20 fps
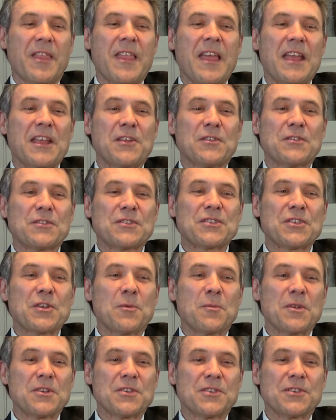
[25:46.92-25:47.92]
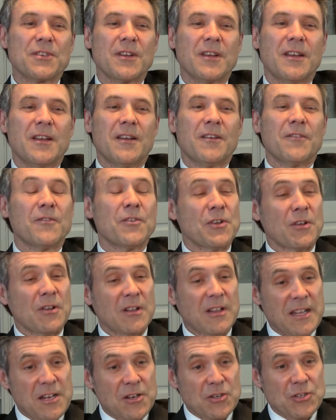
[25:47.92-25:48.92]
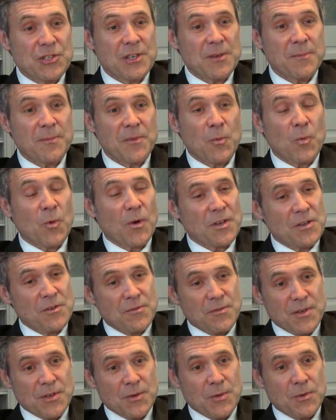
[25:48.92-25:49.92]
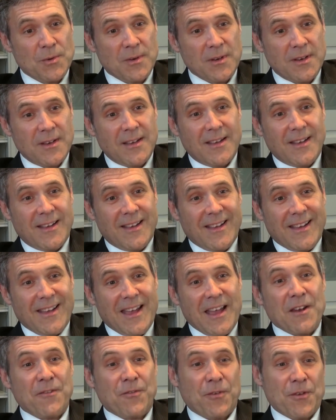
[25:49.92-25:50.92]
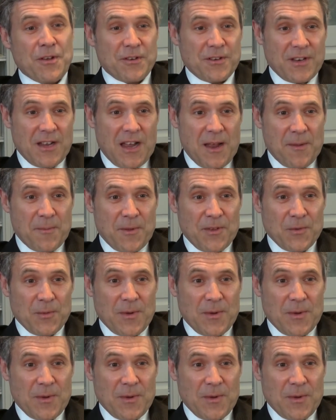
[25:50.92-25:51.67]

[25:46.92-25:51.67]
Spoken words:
thank you so much for your leadership, the work you do, and for your time as